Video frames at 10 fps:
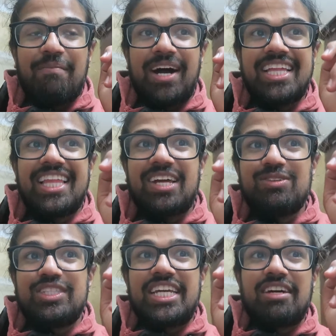my leg
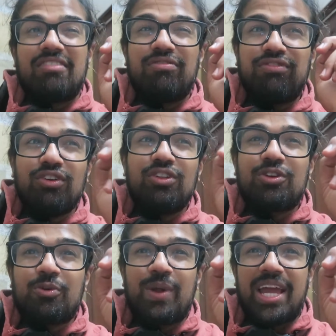was in a
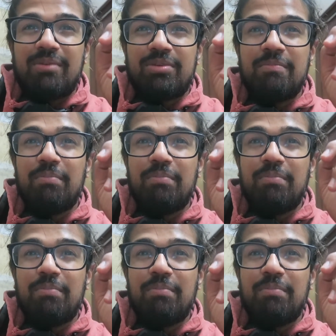full cramp.